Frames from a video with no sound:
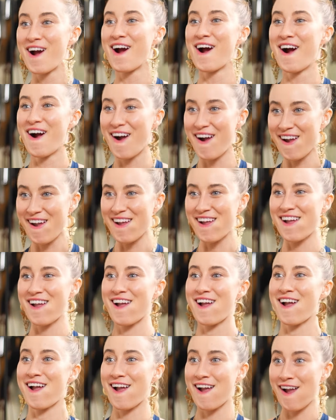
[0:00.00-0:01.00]
put them in my
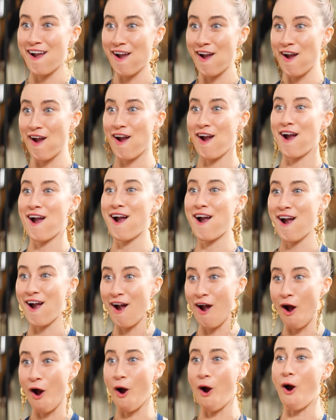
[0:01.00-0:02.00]
bun just to pop.
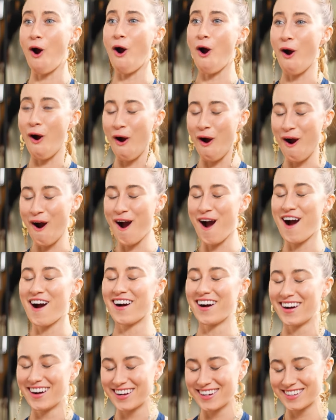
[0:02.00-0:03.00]
I'm always in the
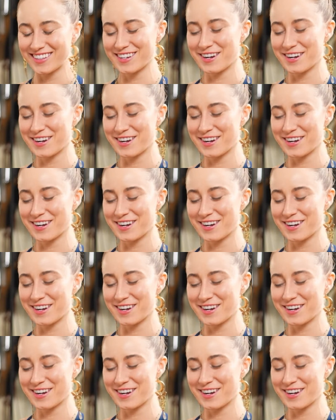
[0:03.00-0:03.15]
top